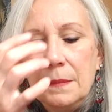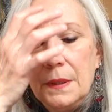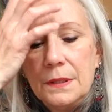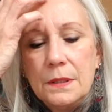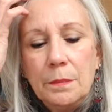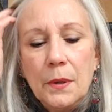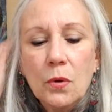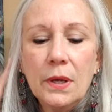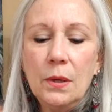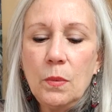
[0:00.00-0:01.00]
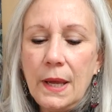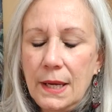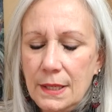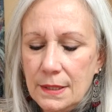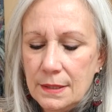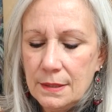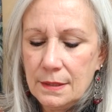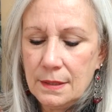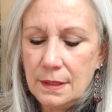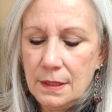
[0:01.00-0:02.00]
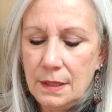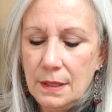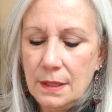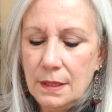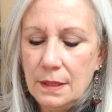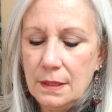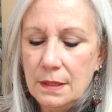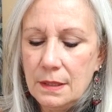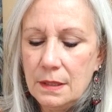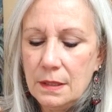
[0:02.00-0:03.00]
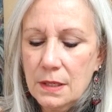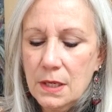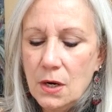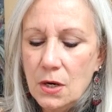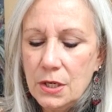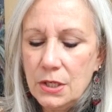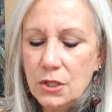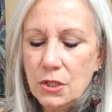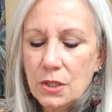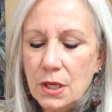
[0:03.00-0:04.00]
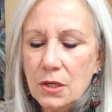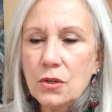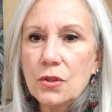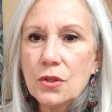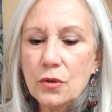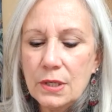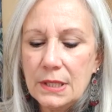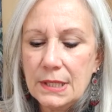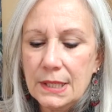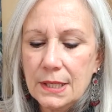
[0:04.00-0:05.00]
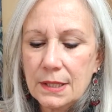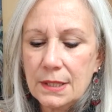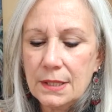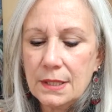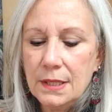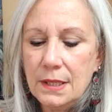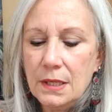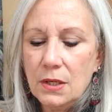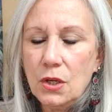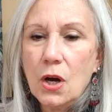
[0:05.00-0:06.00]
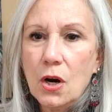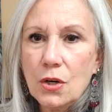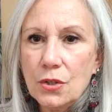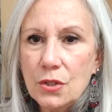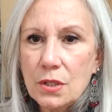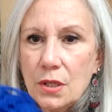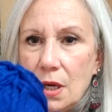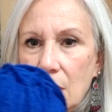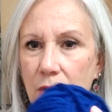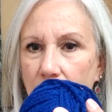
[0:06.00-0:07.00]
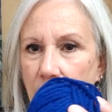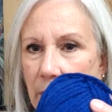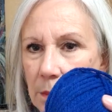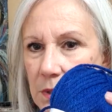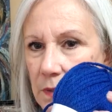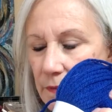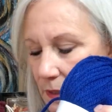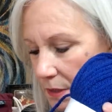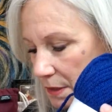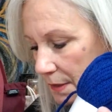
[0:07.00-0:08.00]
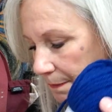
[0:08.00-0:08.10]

it's a bulky weight. Uh, the yardage is 136 yards, 100 grams of this.